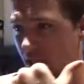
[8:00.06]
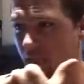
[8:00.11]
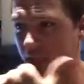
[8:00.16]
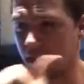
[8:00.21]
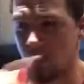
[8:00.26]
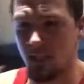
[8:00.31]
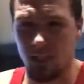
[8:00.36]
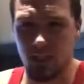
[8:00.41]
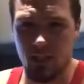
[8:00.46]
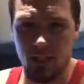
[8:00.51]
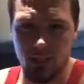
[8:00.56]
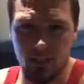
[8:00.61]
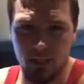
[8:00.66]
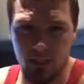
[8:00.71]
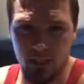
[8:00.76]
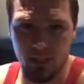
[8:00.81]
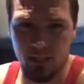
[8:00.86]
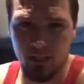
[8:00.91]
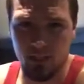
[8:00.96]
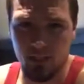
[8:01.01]
then in
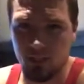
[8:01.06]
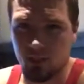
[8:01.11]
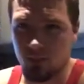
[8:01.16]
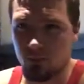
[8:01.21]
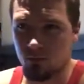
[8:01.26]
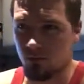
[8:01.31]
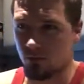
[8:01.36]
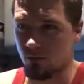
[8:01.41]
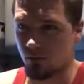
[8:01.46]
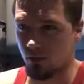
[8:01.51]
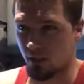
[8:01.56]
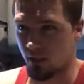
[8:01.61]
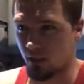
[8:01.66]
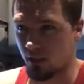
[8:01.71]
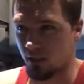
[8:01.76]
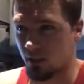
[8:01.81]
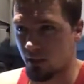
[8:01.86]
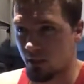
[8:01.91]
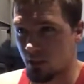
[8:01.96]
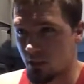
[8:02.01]
Indiana, it was
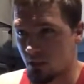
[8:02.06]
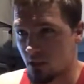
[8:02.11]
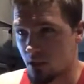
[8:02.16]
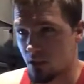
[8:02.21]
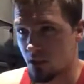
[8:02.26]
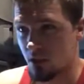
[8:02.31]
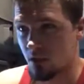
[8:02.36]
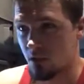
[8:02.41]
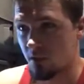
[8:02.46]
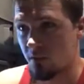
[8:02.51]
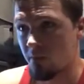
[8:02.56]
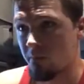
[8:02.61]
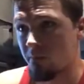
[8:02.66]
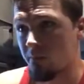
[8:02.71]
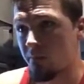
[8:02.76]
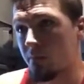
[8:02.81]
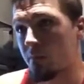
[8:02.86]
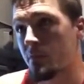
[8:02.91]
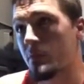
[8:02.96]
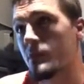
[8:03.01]

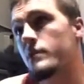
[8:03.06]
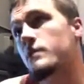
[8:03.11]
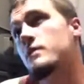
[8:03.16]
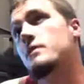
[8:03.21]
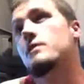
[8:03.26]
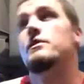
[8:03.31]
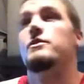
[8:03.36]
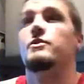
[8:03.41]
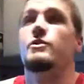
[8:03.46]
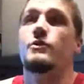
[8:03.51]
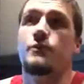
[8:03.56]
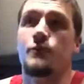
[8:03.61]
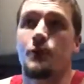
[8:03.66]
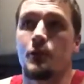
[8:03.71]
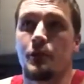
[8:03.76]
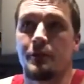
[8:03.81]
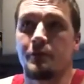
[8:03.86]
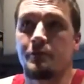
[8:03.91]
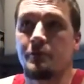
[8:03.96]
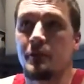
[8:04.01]

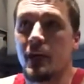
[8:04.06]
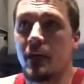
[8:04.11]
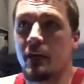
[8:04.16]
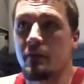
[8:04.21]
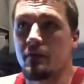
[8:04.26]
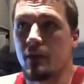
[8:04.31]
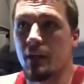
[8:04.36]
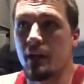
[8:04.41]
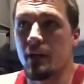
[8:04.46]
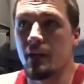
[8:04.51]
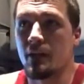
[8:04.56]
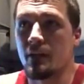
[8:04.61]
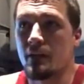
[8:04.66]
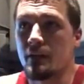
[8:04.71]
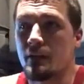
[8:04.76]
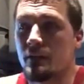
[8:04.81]
$2.45.9.